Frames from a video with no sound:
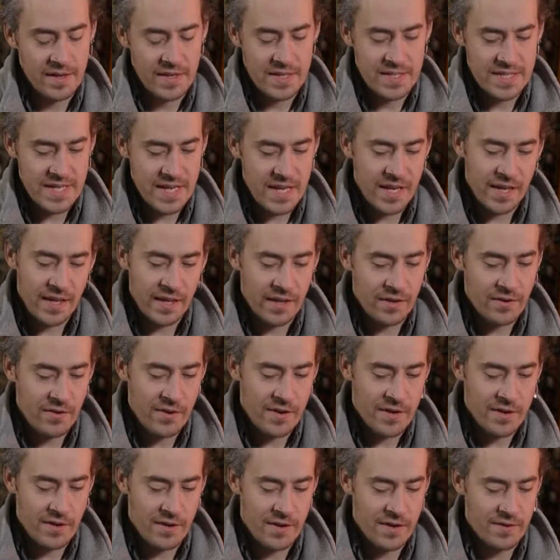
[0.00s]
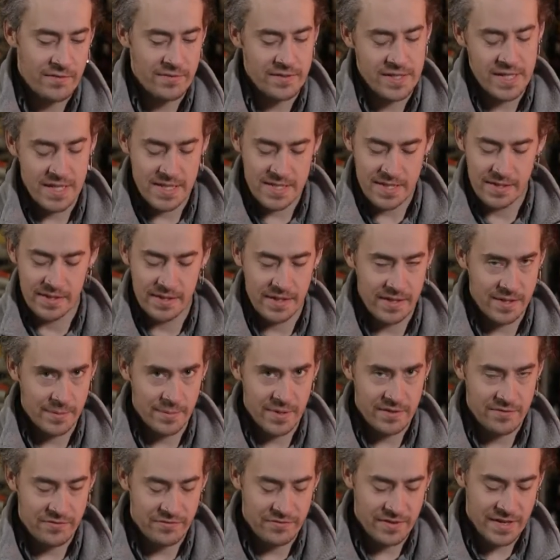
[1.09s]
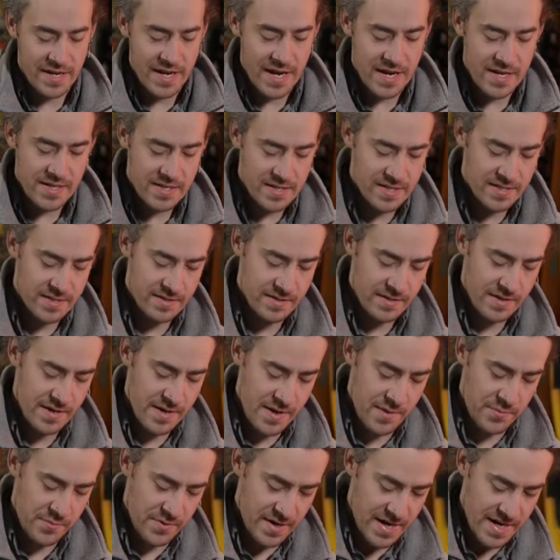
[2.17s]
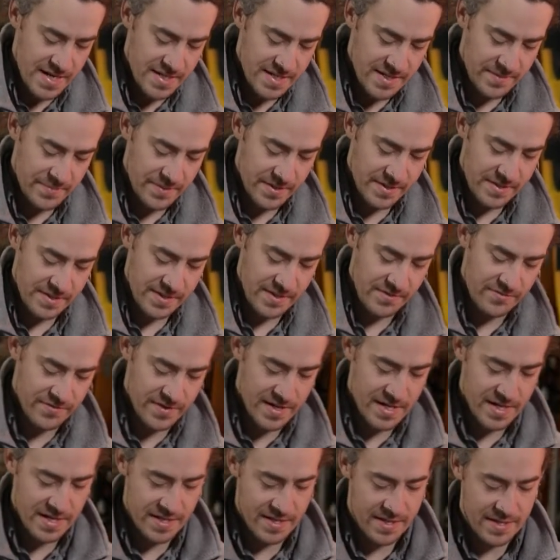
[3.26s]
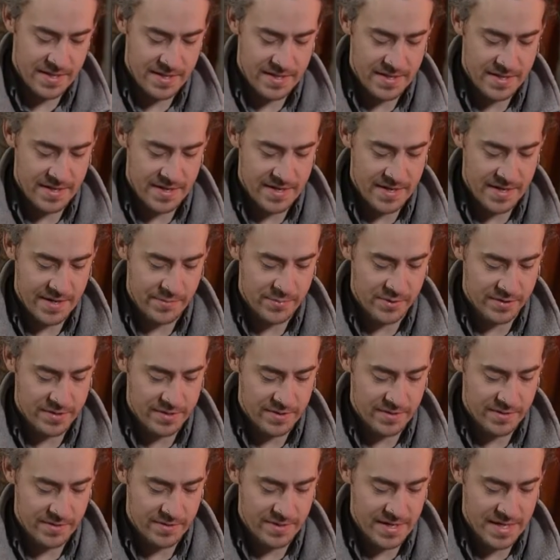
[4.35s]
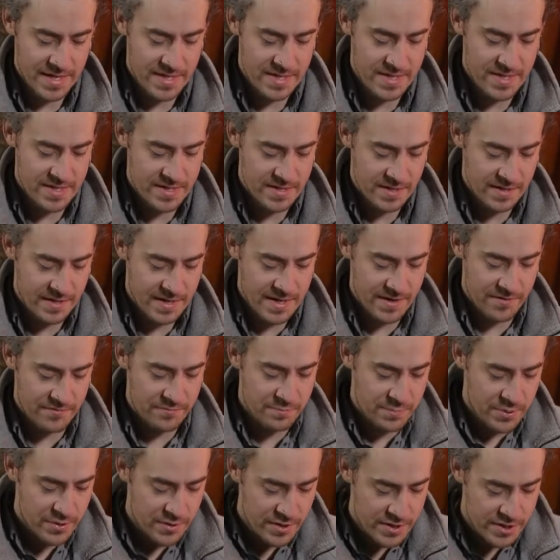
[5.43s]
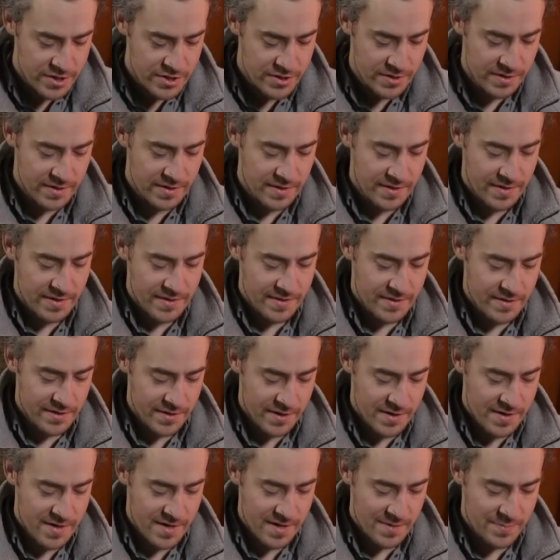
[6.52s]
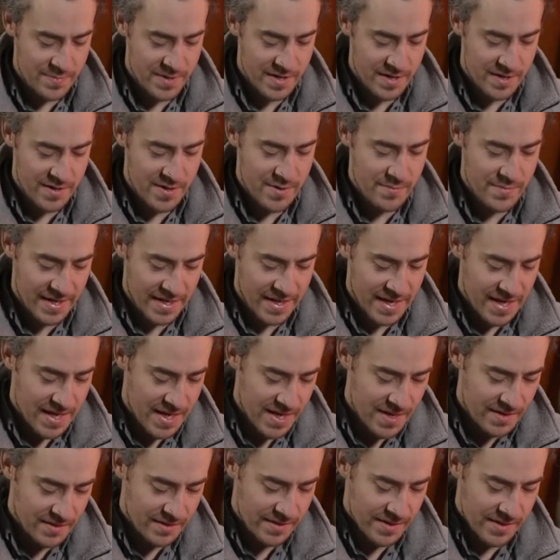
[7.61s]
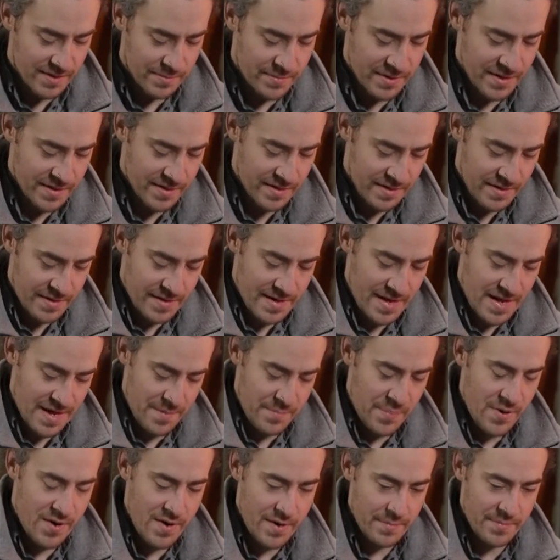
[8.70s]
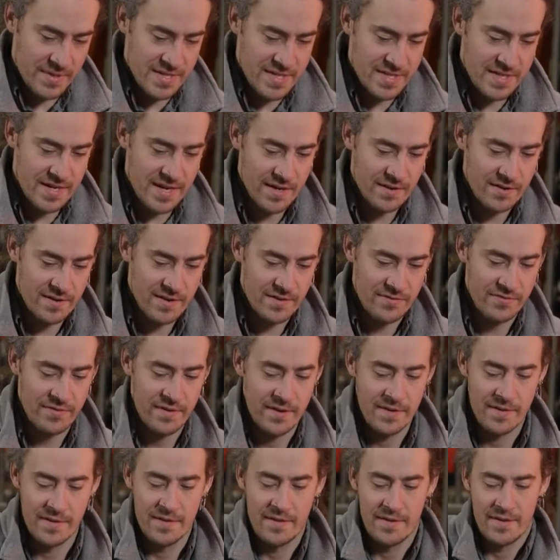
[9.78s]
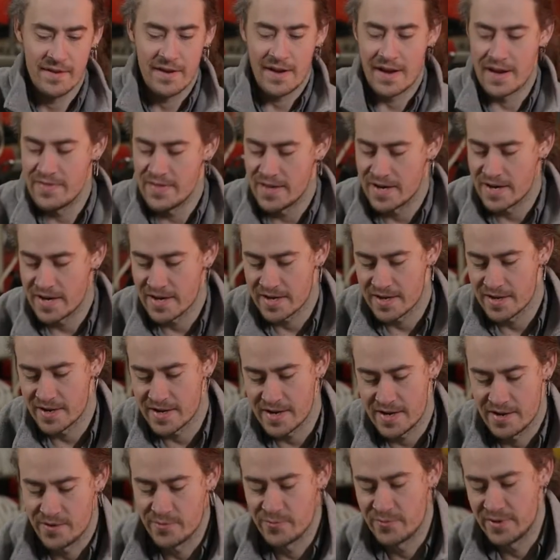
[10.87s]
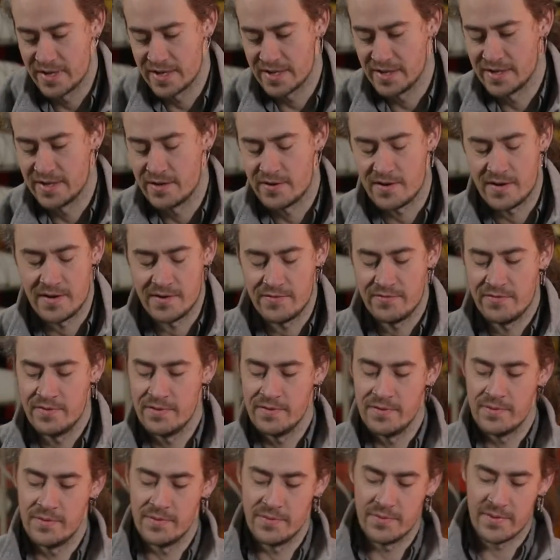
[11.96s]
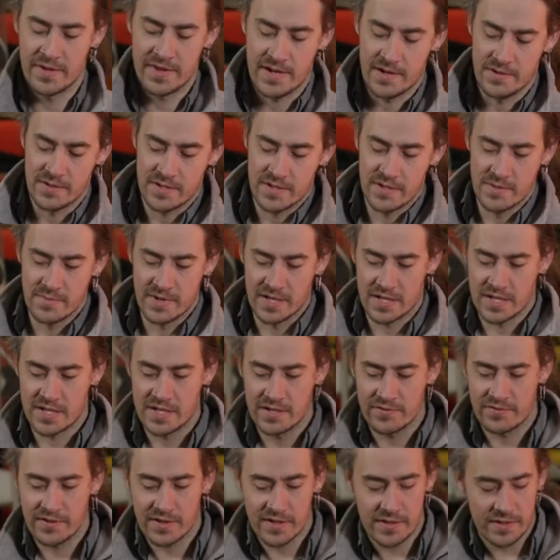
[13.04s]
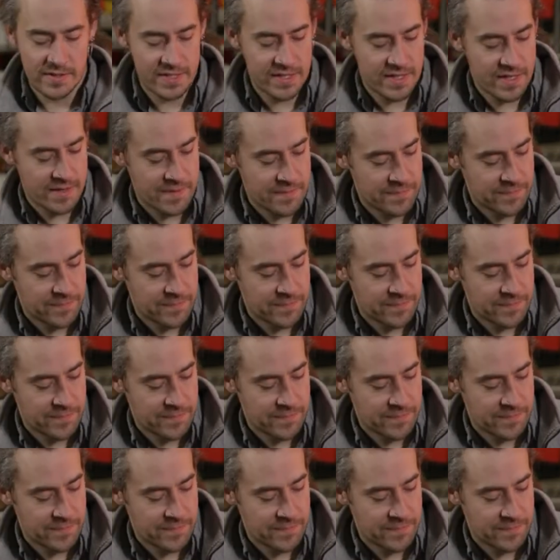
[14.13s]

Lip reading: Taking it on and off takes a little bit of finesse. What I typically find that I will do is kind of push the cockpit coaming in a little bit and pop the side off, and then I can kind of wiggle it off without too much difficulty.